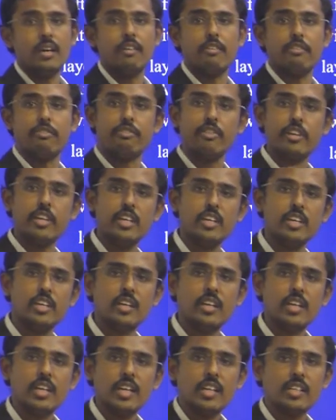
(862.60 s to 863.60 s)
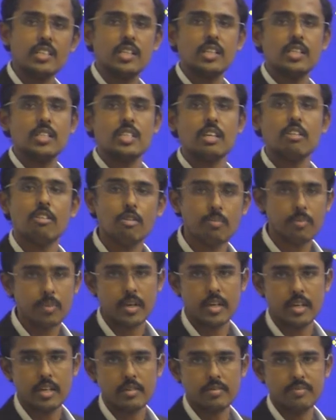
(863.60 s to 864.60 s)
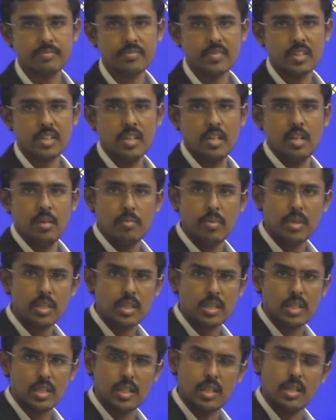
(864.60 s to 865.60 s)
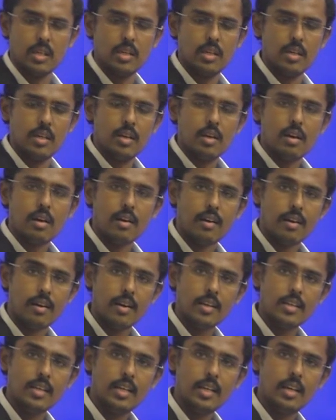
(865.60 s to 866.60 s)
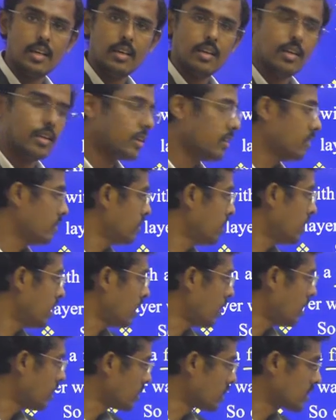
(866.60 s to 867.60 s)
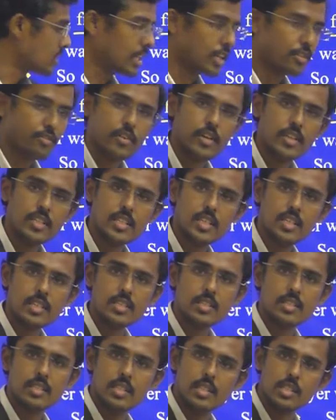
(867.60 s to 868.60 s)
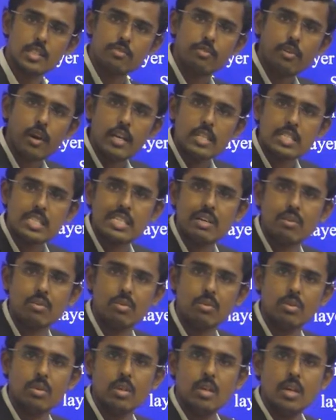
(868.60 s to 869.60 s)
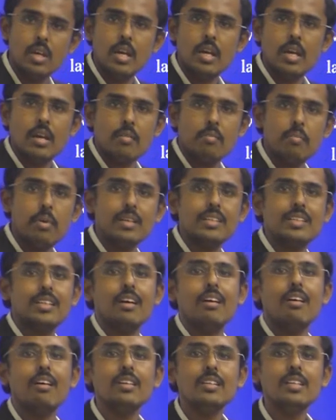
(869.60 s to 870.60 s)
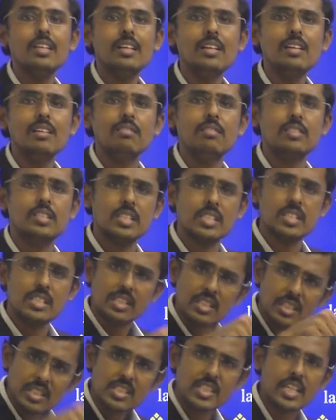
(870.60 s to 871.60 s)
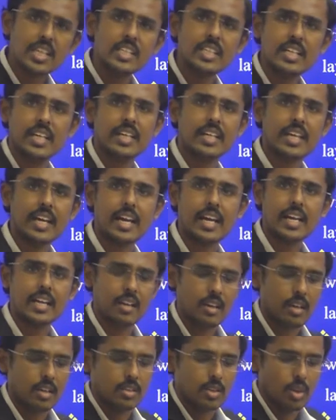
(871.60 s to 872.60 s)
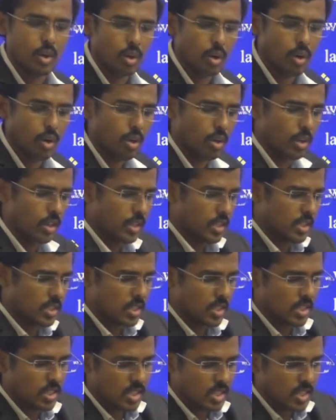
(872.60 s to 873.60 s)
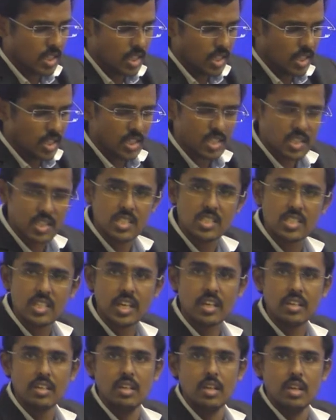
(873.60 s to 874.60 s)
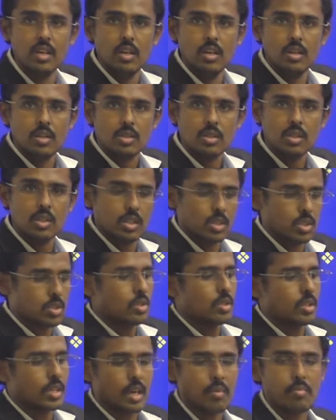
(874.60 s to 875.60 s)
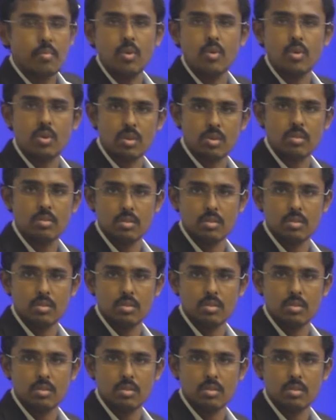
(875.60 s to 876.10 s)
free. It is evaporated. But the oil on the surfaces falls down. But the oil which is inside the crack on the hole, it is inside. So it should come out.